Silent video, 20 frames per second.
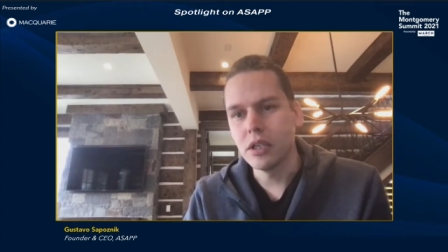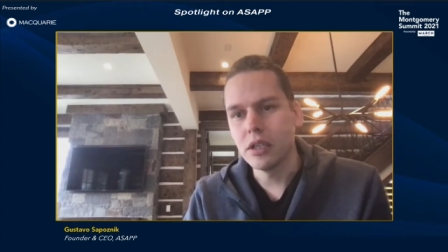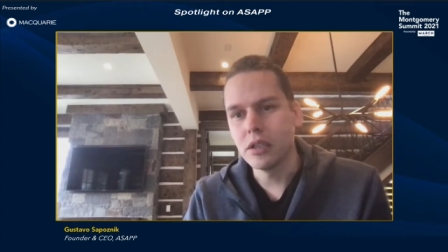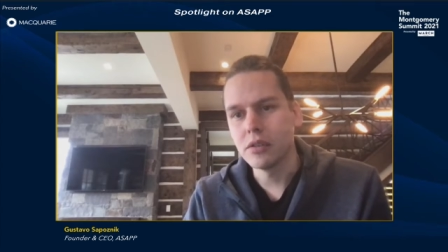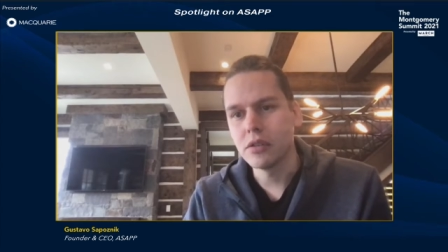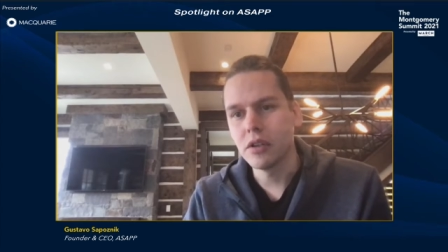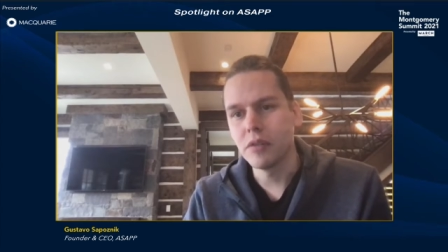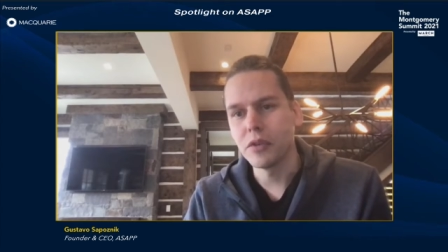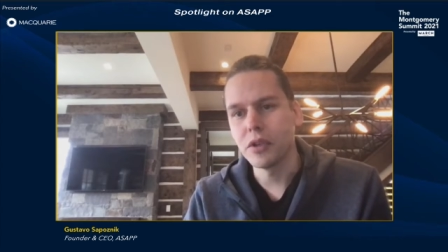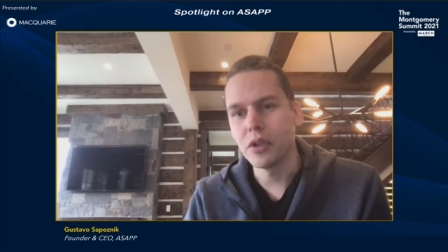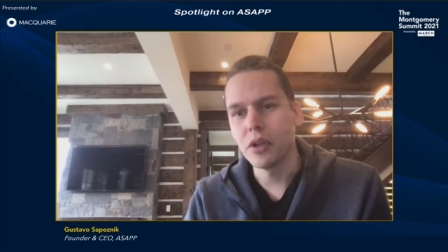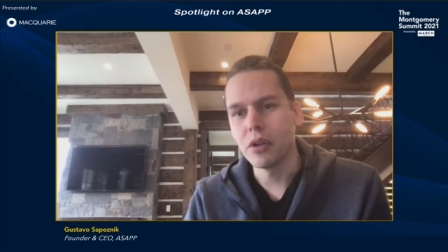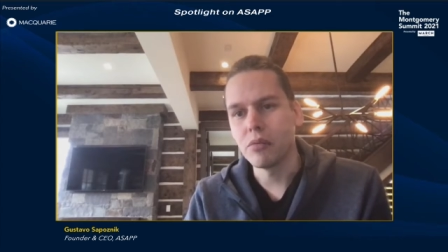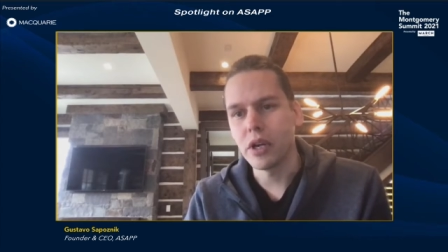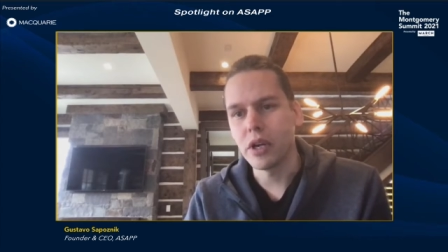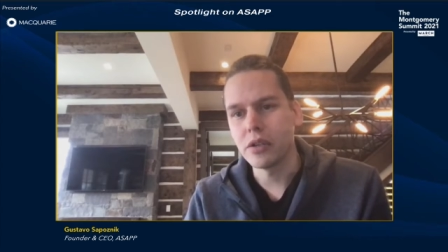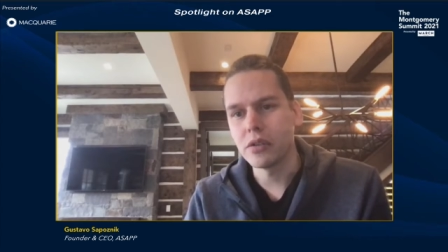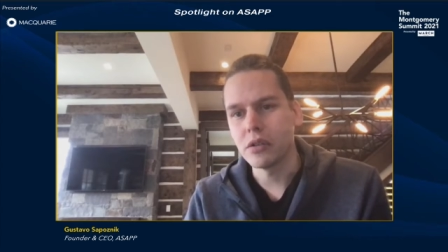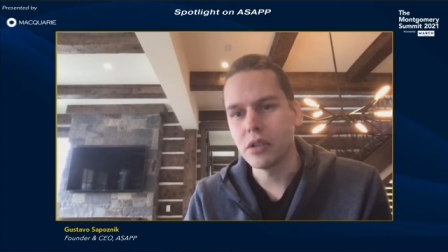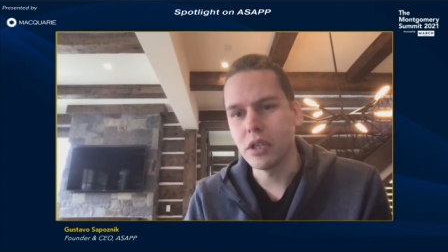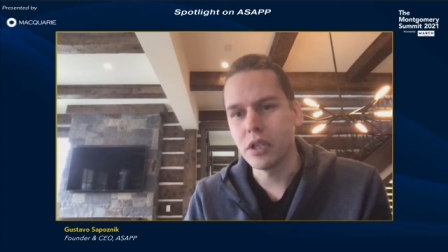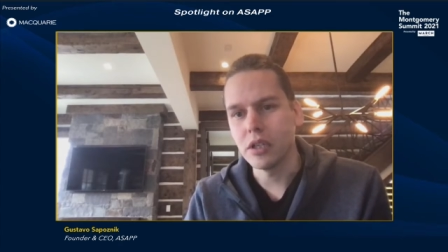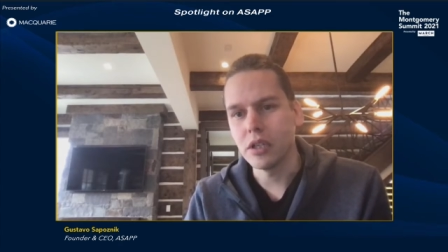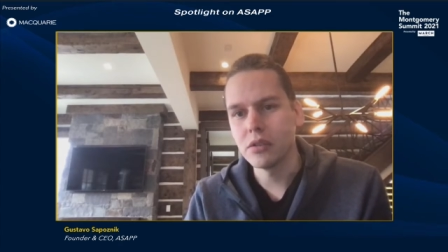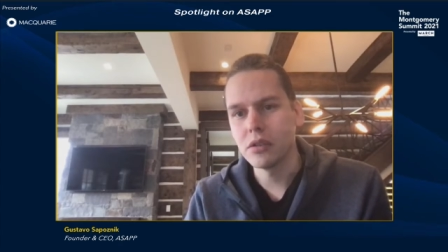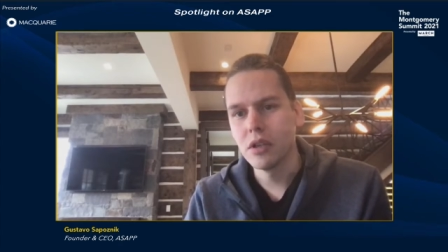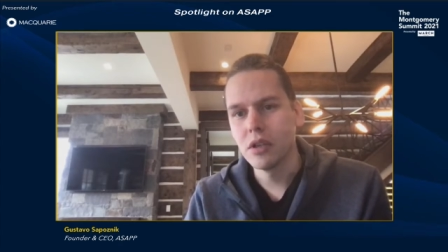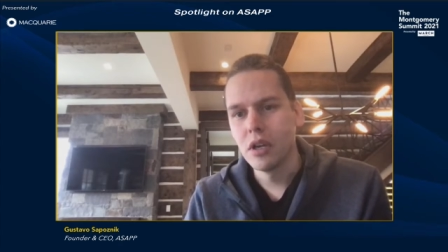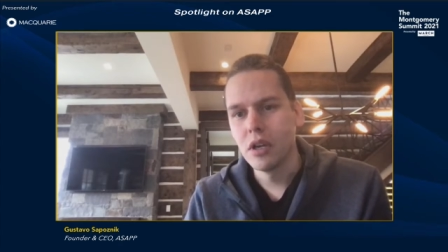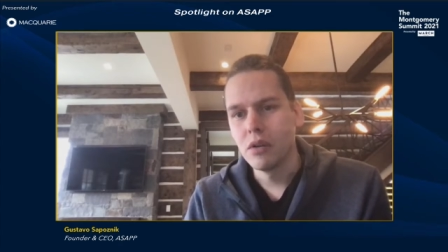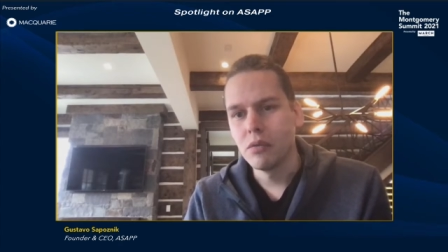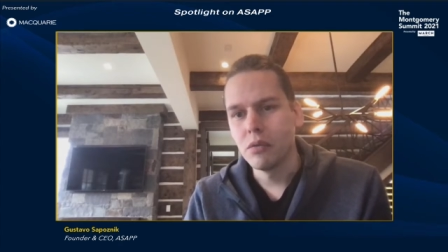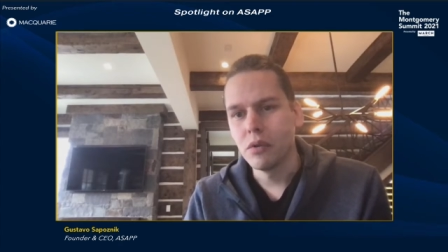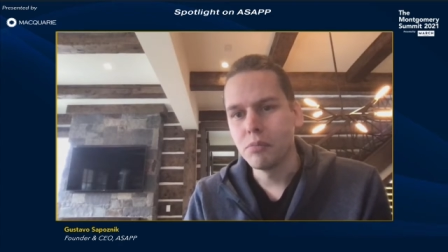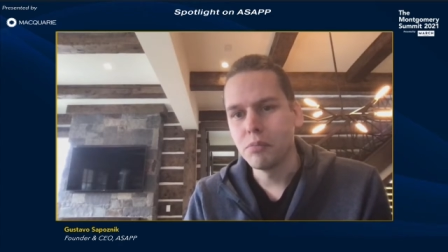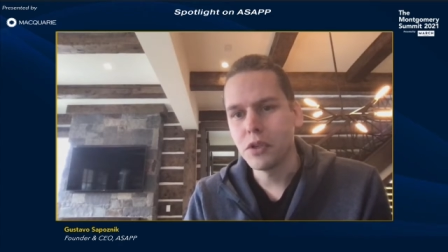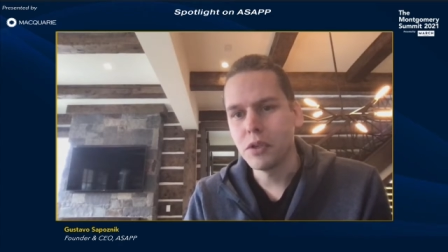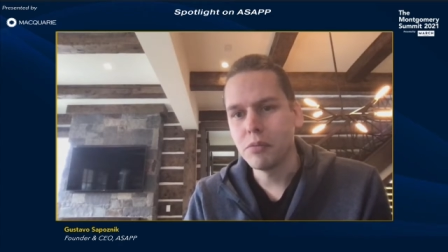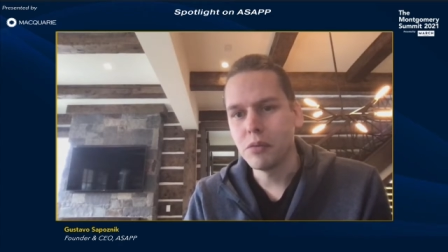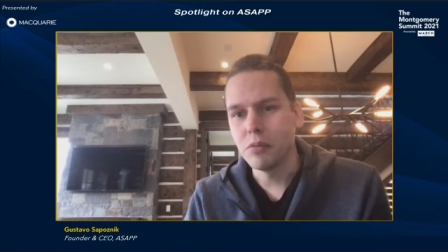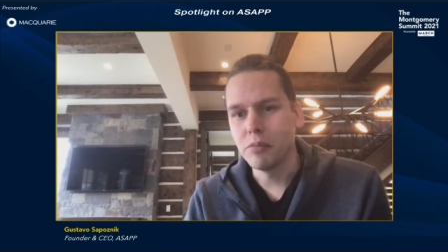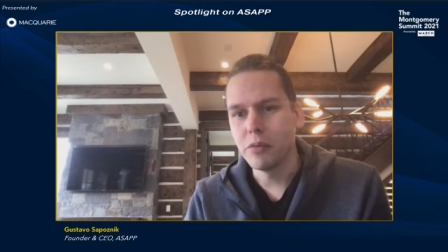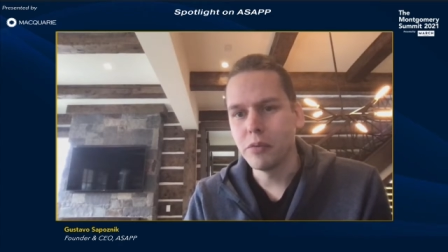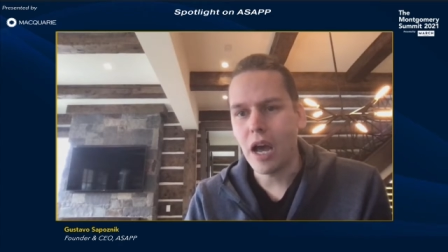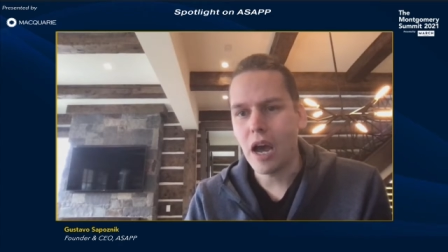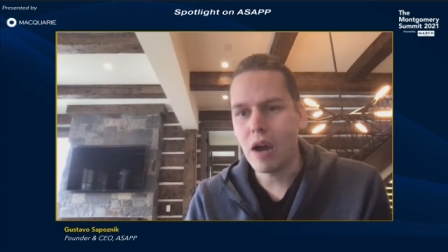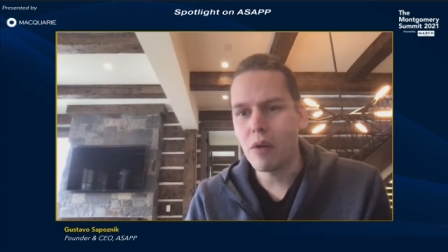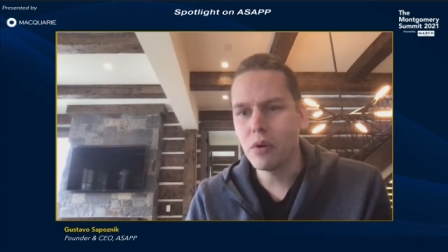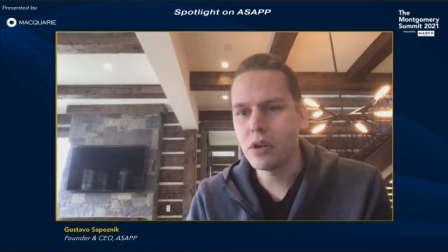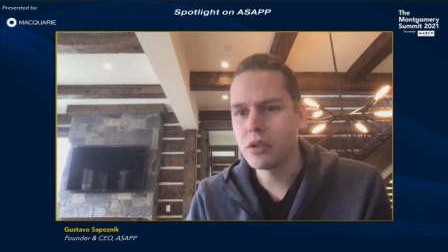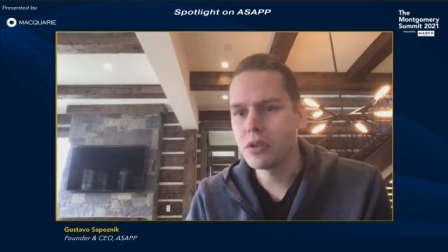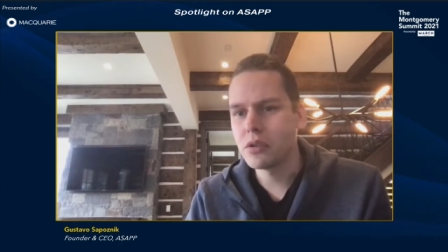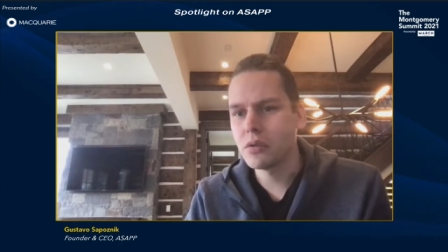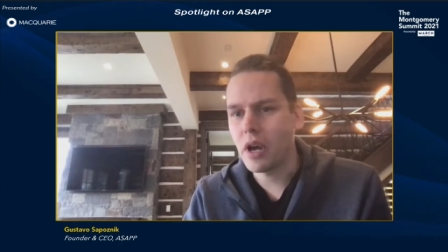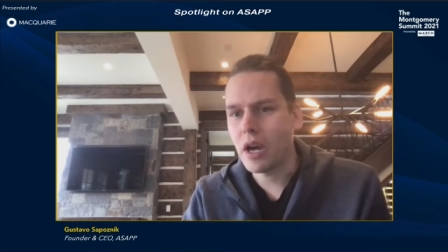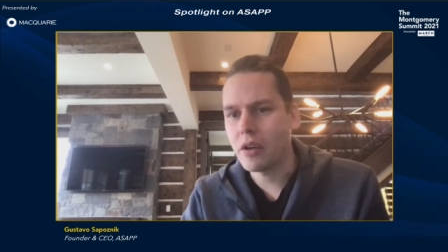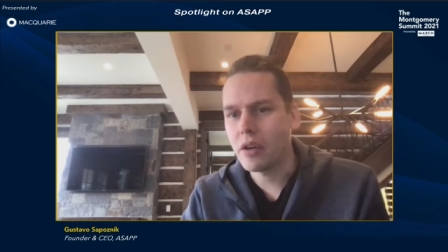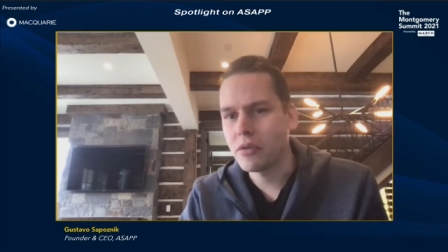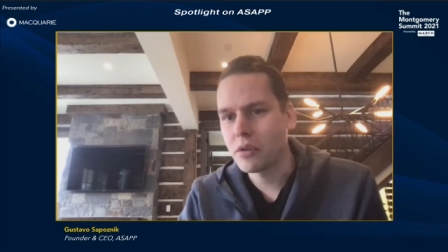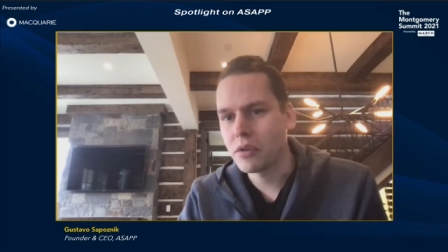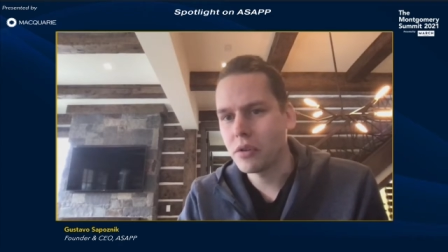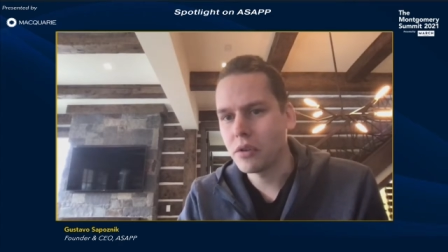something that resonates with people. But I wanted to ask